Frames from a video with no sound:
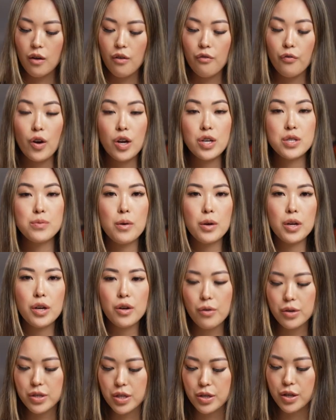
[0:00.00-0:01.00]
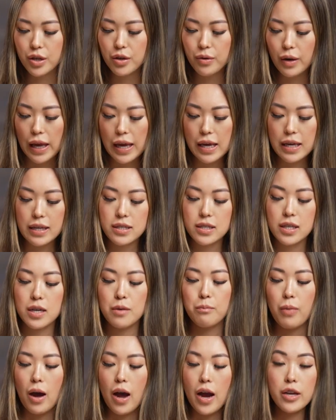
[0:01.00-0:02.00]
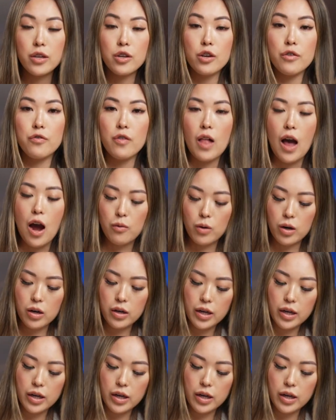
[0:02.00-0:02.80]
First, what you're going to do is combine your flour